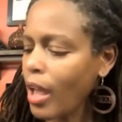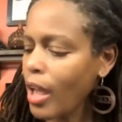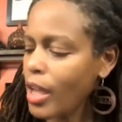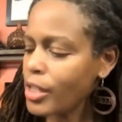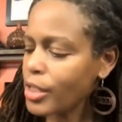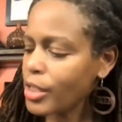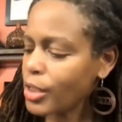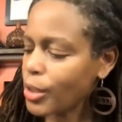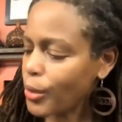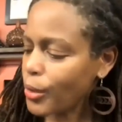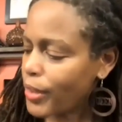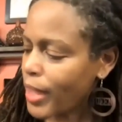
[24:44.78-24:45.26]

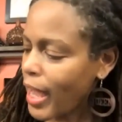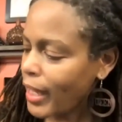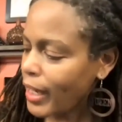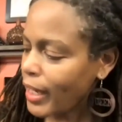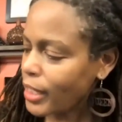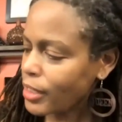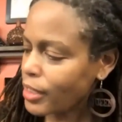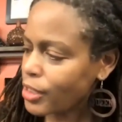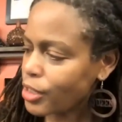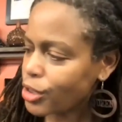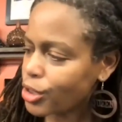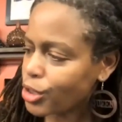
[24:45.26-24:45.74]
So that
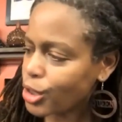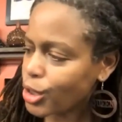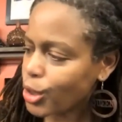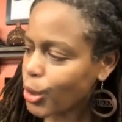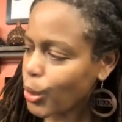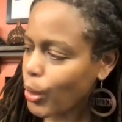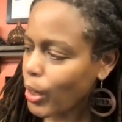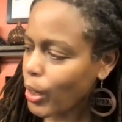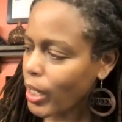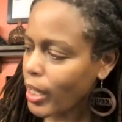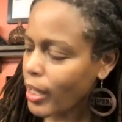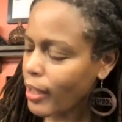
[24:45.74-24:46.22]
is the
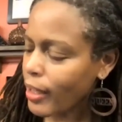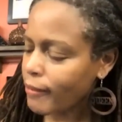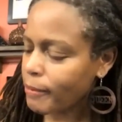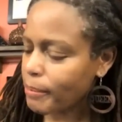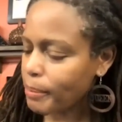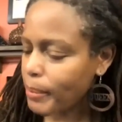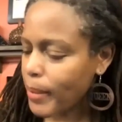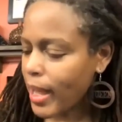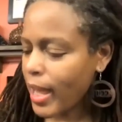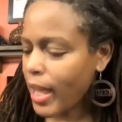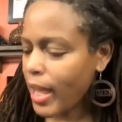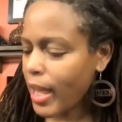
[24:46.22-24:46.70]
story of
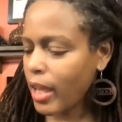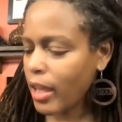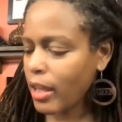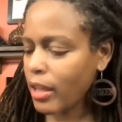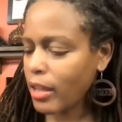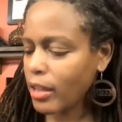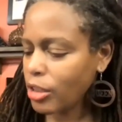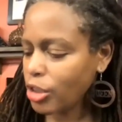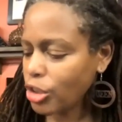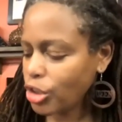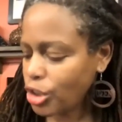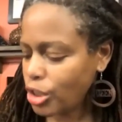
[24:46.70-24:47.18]

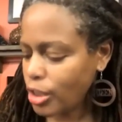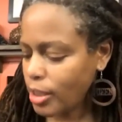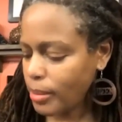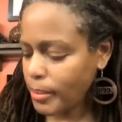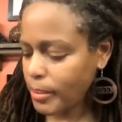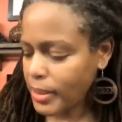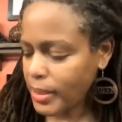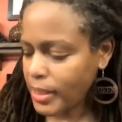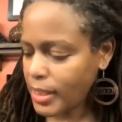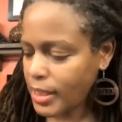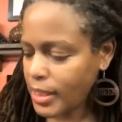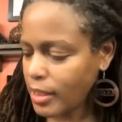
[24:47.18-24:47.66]
Mae
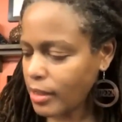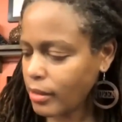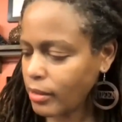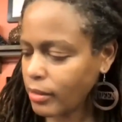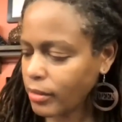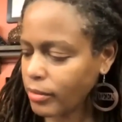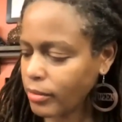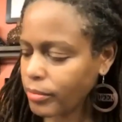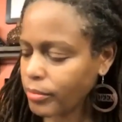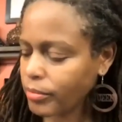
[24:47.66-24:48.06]
Jemison.